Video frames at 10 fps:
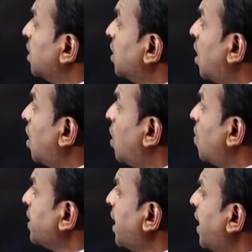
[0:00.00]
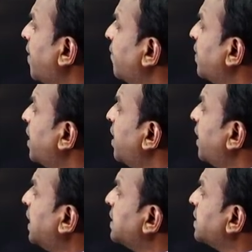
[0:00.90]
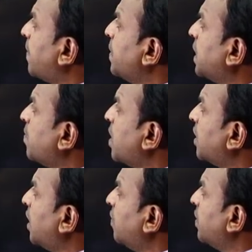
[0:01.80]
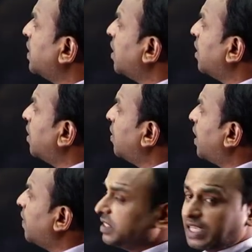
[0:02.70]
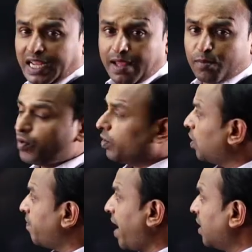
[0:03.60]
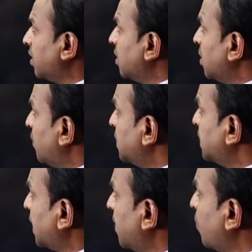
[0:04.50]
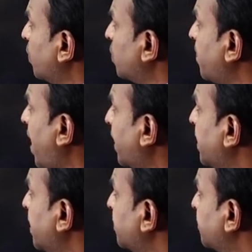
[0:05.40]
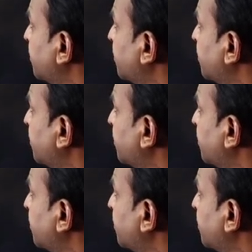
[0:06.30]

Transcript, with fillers: Now, okay, whether it is applicable or not, whether uh, once again I am moving to the back, once again I am moving to the back, dear.